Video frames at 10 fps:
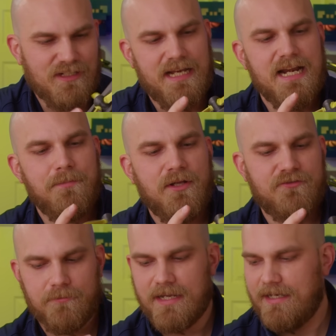And an A
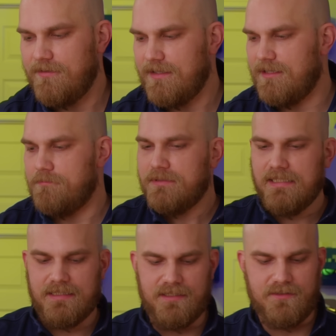plus for making everything
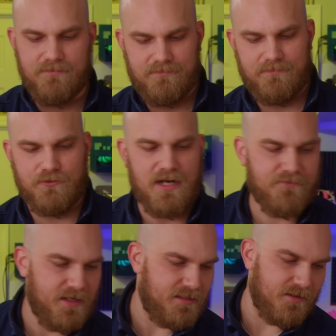completely
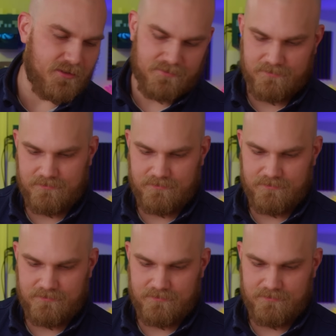graphite covered.